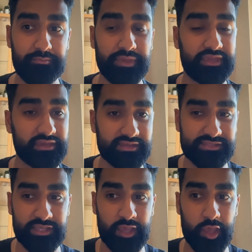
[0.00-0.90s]

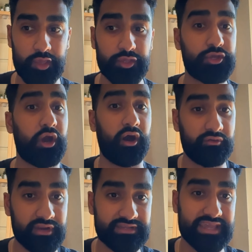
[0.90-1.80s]
because
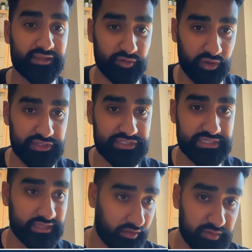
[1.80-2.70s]
current technology,
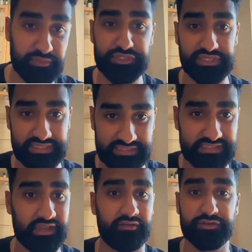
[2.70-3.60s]
current
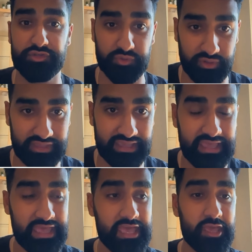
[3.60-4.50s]
machines, current tooling
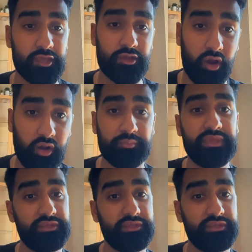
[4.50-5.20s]
can't be